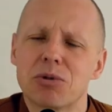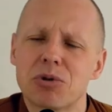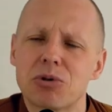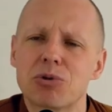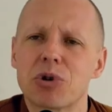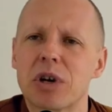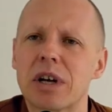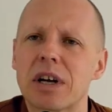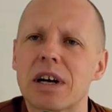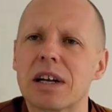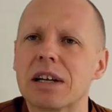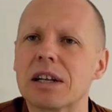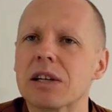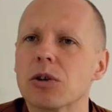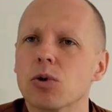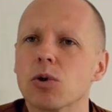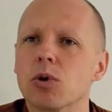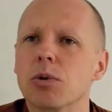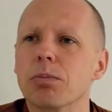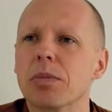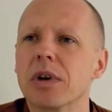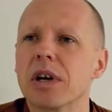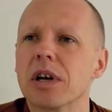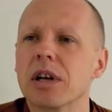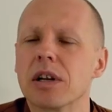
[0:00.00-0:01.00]
drink a
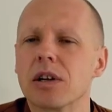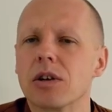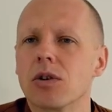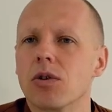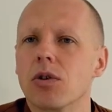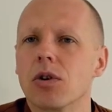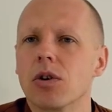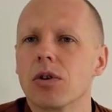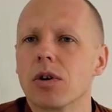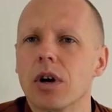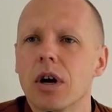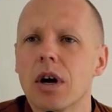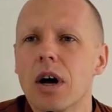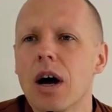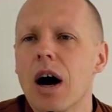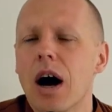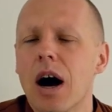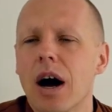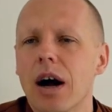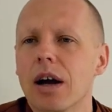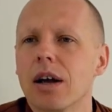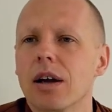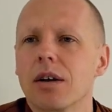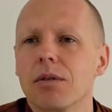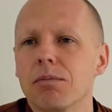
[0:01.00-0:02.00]
little bit, or
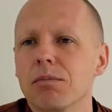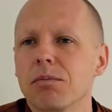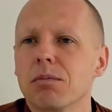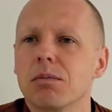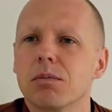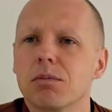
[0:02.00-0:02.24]
I,